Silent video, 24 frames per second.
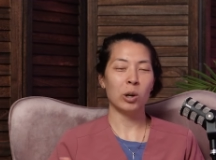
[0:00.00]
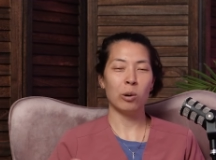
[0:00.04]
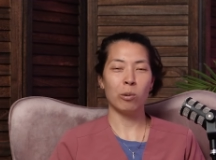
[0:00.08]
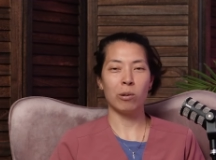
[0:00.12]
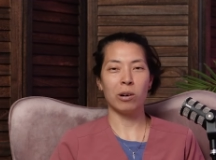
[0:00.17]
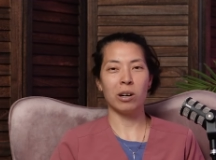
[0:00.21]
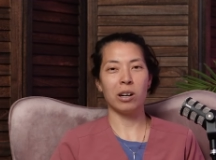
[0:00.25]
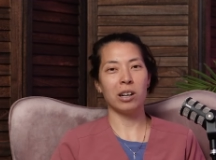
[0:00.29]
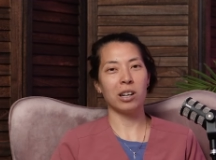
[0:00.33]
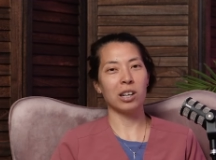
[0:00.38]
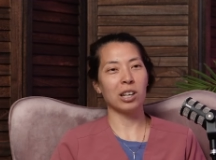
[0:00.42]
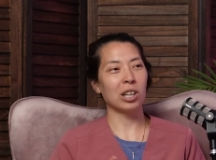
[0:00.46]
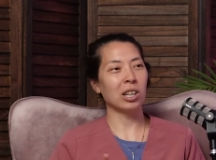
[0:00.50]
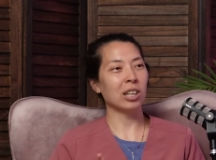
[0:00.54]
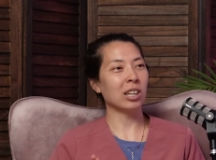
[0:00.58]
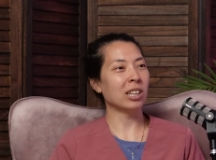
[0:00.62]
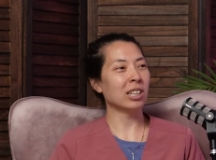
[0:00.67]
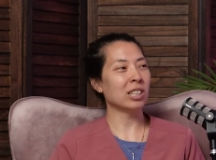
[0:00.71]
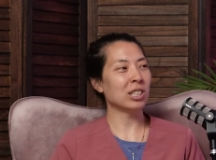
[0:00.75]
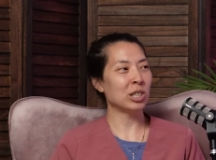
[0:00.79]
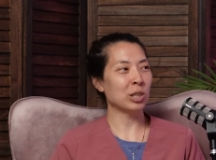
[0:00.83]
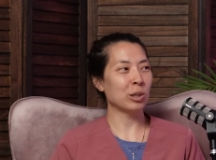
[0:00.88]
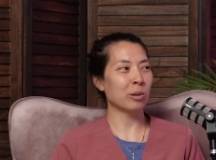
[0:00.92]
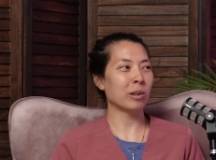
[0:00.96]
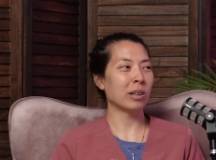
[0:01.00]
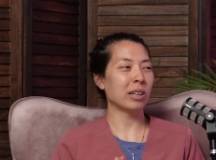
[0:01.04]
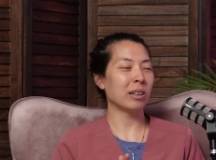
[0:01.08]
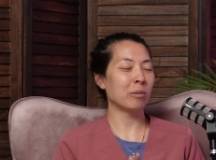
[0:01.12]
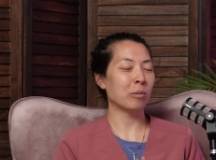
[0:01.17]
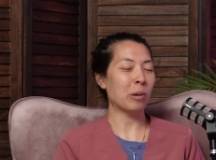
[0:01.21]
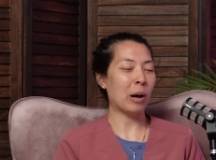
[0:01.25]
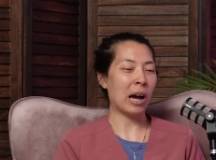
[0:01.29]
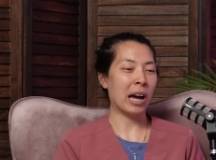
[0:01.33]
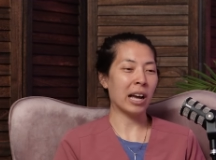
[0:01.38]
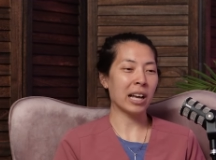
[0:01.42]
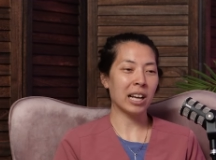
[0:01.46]
We're going to do it.
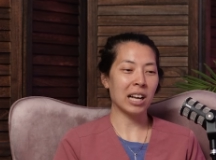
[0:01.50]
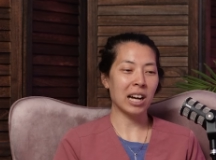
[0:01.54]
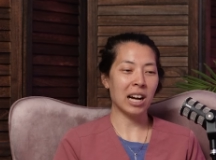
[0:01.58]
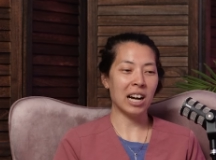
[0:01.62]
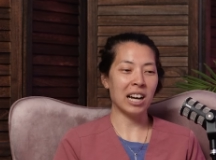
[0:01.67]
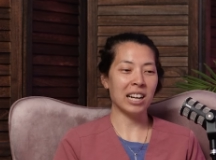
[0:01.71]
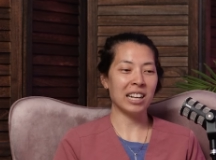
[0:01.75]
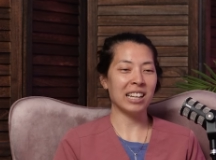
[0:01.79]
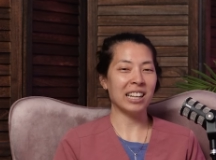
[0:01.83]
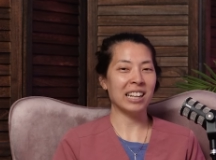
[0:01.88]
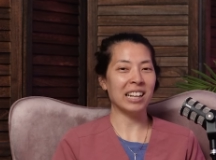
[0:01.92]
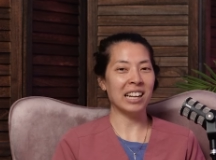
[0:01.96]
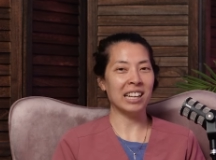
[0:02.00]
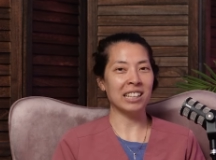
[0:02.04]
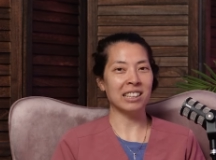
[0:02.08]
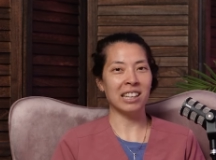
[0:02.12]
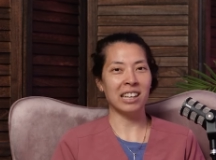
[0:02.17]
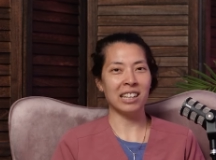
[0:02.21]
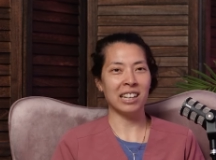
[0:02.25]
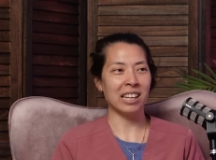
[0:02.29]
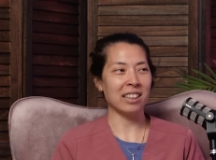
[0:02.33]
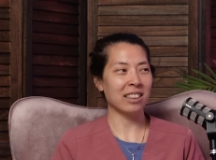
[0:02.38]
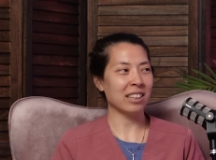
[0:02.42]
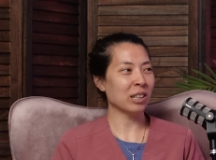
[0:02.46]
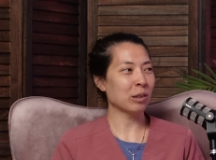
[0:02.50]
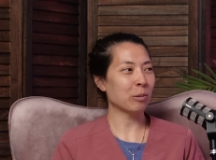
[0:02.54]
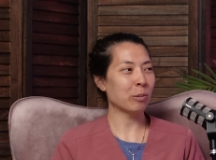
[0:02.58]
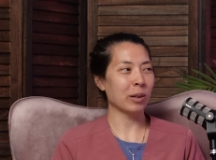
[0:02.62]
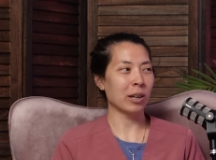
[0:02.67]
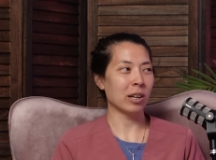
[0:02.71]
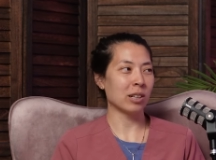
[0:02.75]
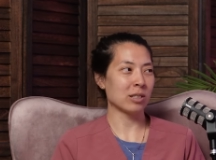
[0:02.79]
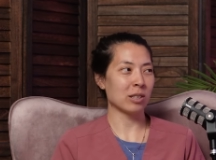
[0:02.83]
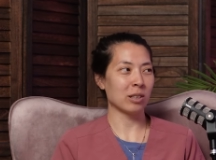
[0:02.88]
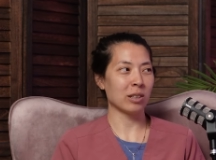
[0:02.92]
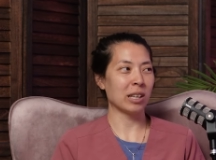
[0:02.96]
I got it. And then I think we
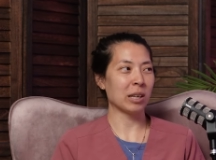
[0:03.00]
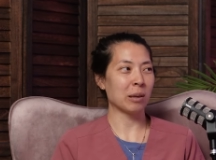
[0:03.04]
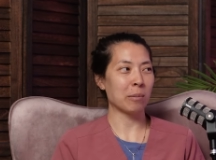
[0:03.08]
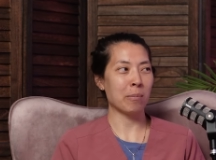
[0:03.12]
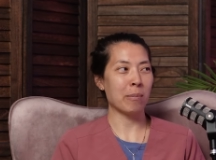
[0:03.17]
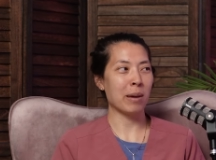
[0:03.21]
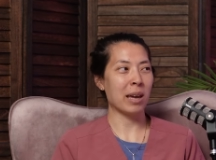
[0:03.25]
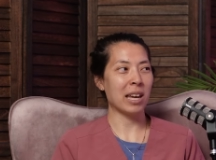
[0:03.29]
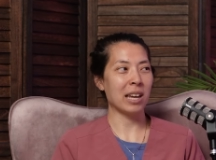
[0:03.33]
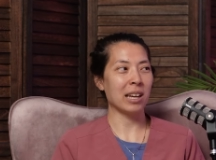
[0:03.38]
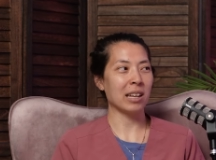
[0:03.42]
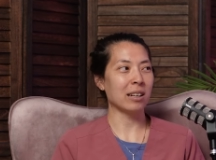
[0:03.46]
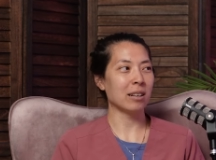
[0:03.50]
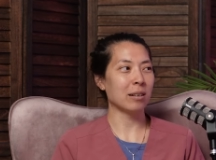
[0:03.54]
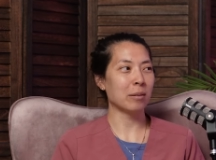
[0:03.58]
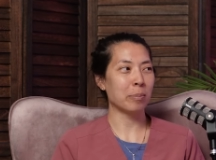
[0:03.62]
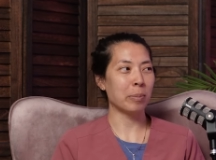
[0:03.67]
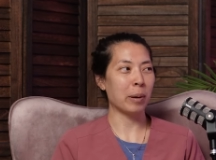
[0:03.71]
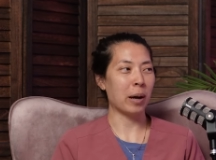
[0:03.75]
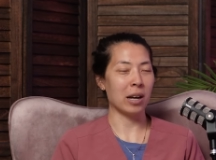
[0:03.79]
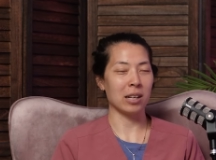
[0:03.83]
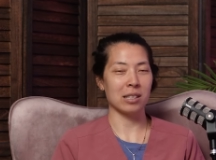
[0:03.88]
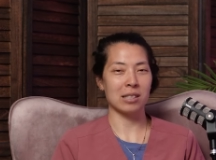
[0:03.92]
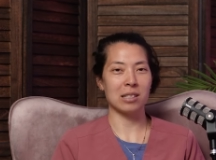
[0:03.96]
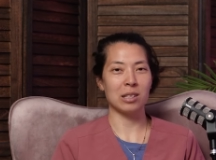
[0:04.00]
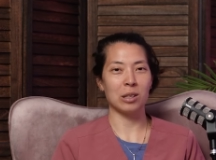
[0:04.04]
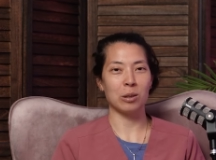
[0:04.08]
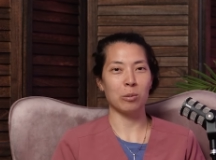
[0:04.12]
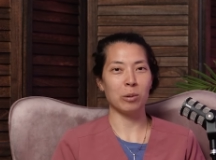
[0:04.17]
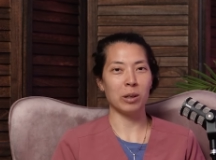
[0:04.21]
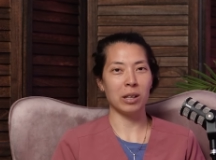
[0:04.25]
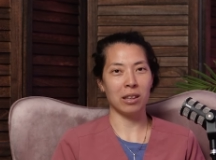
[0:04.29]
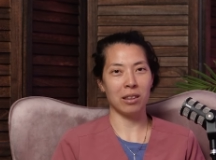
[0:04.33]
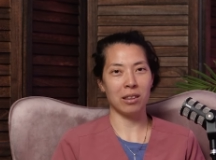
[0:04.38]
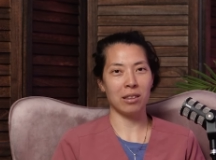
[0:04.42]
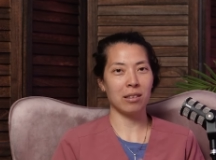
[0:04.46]
also like made pasta
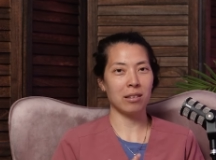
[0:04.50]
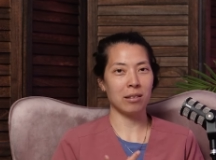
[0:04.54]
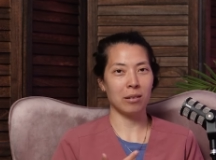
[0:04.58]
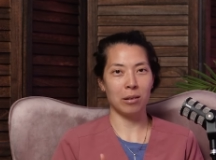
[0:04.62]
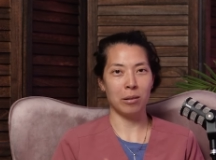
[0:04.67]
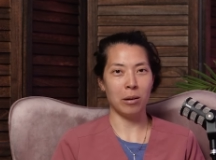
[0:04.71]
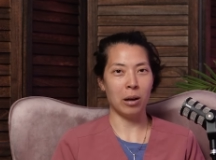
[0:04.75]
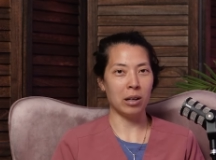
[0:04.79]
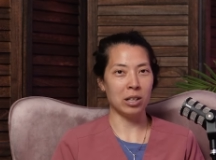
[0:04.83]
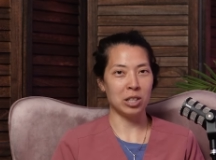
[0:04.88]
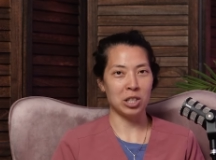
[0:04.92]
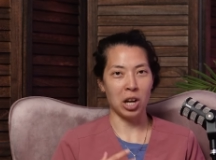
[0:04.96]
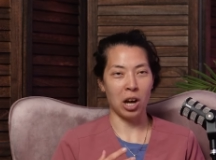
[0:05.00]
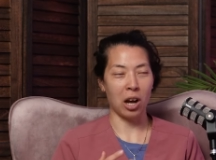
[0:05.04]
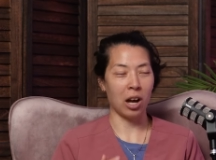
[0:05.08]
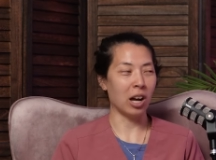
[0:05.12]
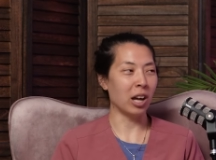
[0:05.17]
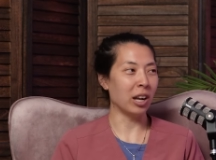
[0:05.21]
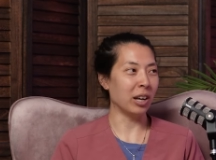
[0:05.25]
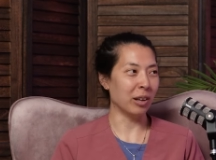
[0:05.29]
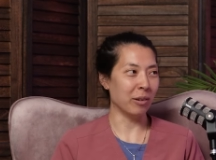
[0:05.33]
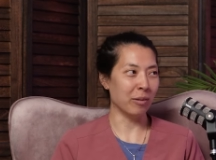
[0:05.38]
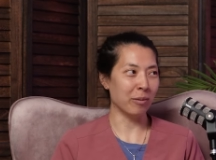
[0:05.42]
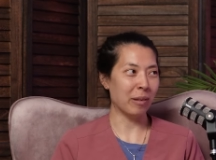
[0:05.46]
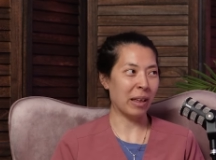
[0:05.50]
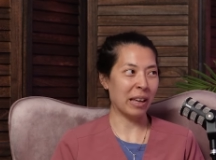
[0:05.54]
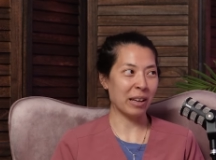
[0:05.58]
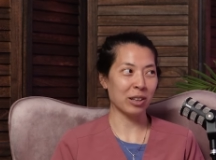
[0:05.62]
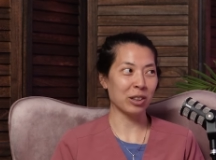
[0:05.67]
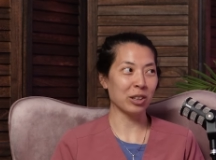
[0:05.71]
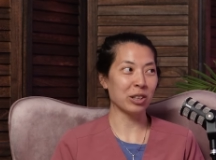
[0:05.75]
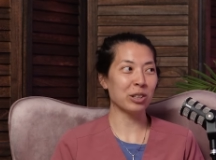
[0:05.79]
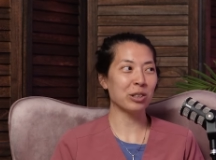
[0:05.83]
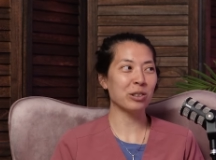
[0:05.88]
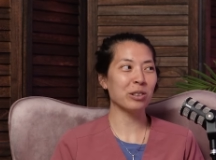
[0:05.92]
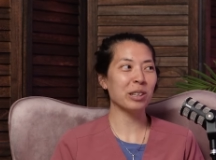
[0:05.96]
with a ton of, like,
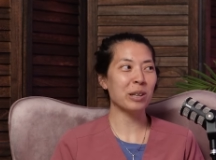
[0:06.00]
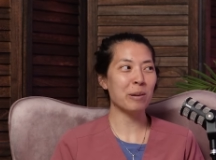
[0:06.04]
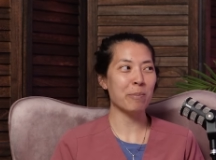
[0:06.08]
literally